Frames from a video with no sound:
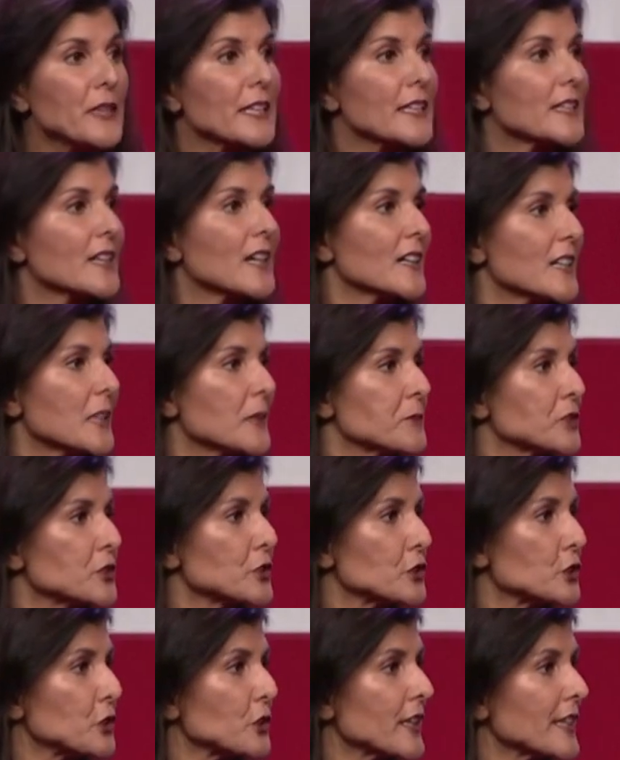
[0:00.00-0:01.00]
who, yes,
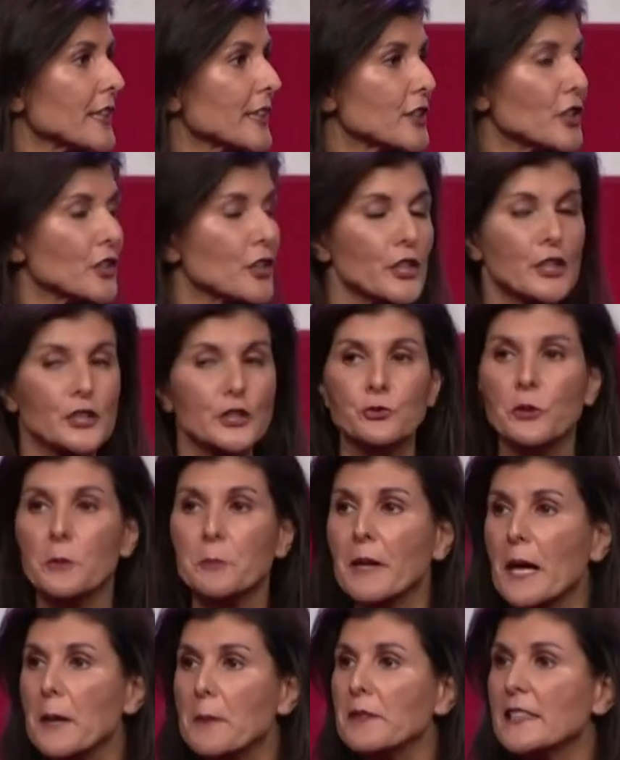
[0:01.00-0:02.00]
happens to be
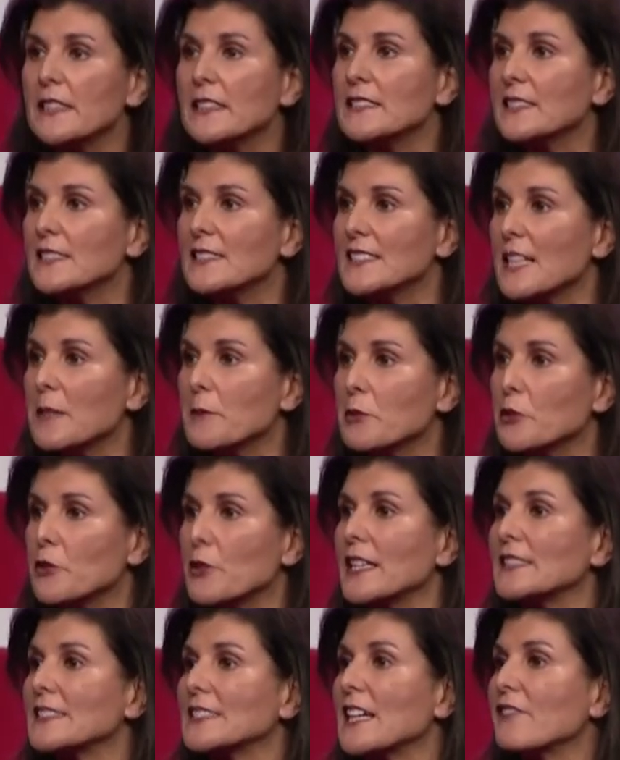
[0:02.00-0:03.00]
the only
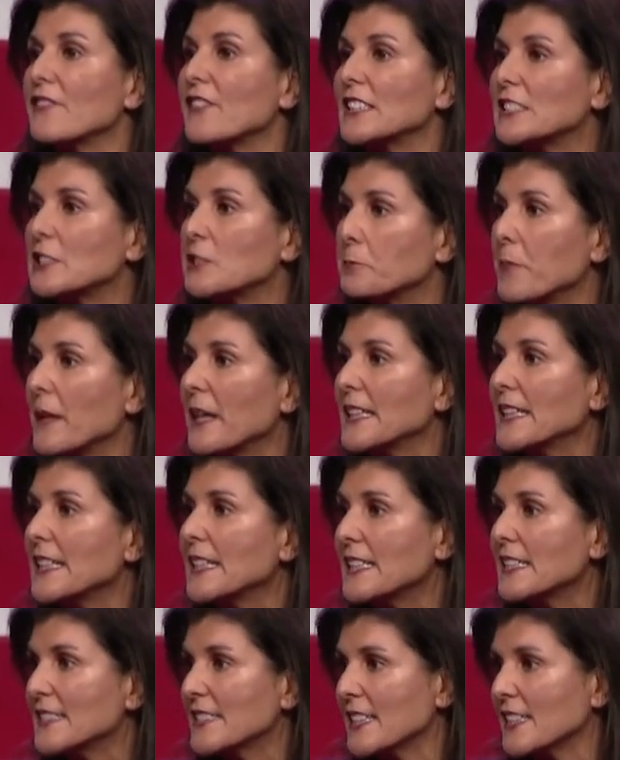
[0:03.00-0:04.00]
woman in the race.
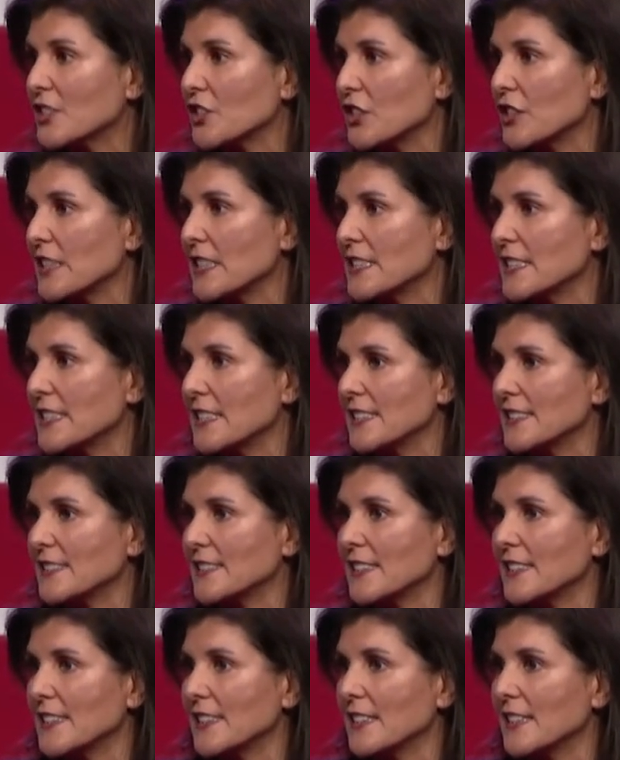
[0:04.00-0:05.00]
It's also
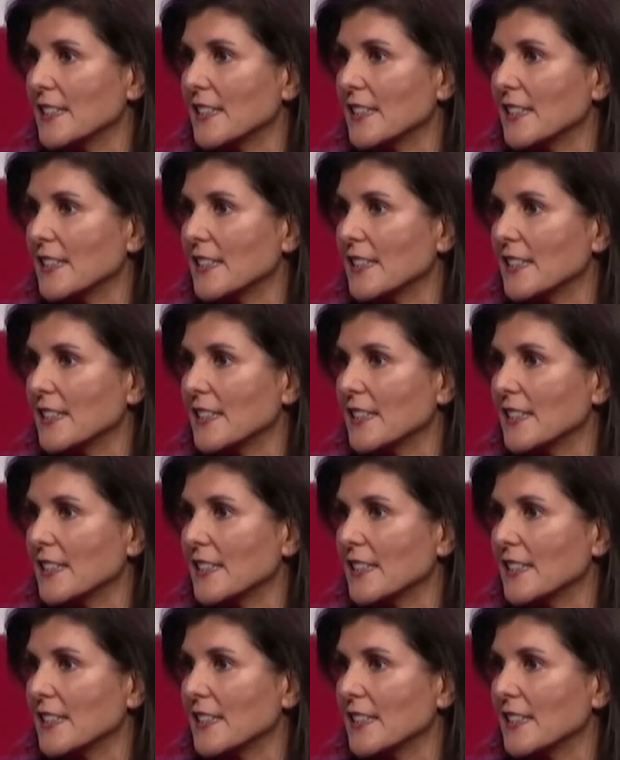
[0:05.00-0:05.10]
been